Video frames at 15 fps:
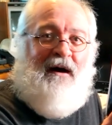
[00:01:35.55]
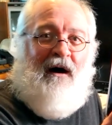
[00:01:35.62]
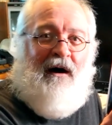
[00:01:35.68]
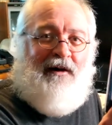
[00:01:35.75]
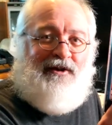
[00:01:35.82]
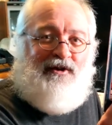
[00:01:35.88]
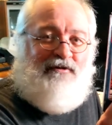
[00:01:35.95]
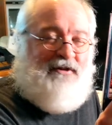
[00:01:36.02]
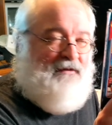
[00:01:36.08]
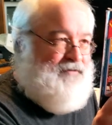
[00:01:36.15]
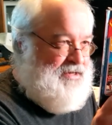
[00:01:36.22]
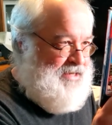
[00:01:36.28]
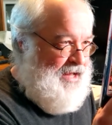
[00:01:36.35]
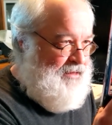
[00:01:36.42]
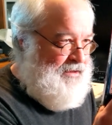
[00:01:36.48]
all sorts of
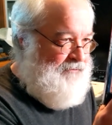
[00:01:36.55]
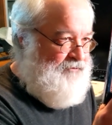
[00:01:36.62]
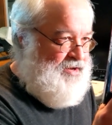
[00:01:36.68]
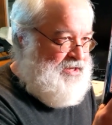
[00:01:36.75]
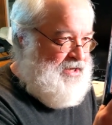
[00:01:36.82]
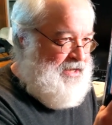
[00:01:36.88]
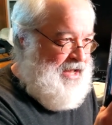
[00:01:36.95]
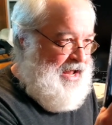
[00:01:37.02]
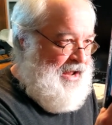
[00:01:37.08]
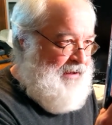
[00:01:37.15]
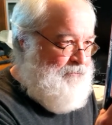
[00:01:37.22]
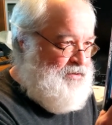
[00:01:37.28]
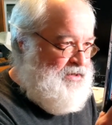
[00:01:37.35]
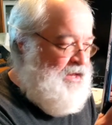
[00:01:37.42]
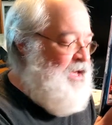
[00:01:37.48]
Intellivision
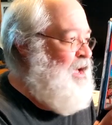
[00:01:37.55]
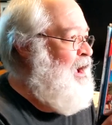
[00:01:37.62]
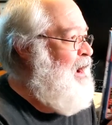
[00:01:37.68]
games.